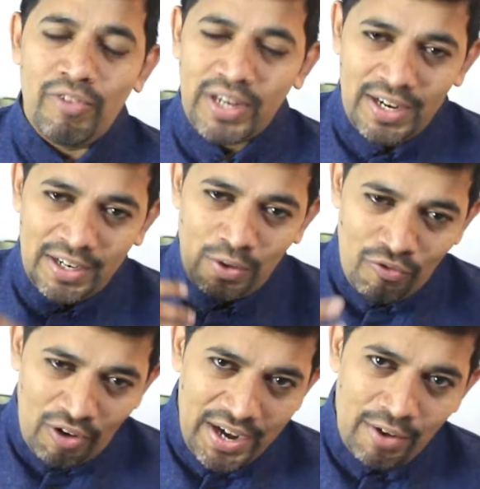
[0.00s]
We can
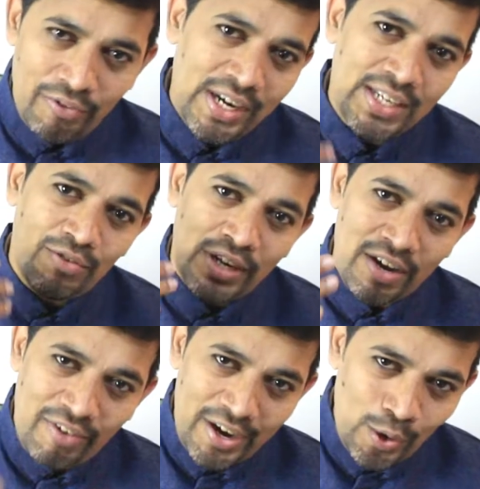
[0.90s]
find a ways, we
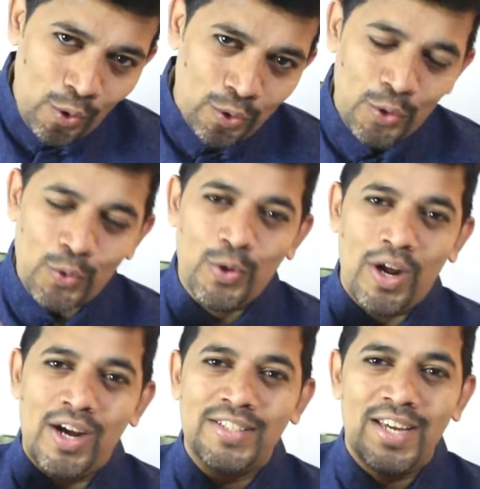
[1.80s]
can find out the root
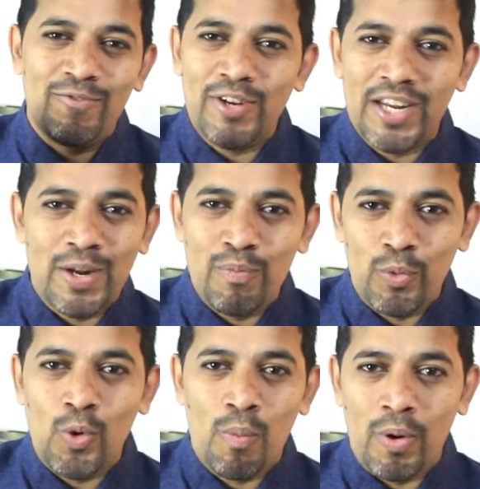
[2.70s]
cause and we can
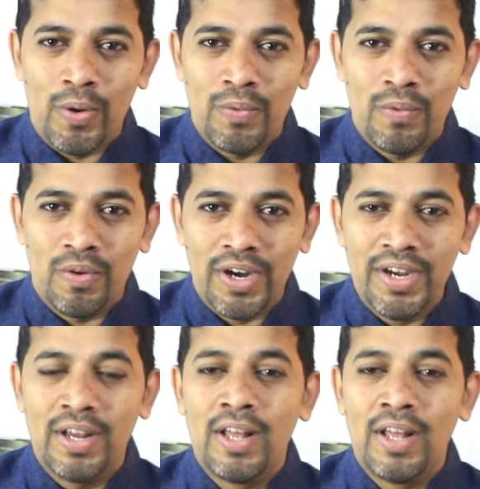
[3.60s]
improve upon, right?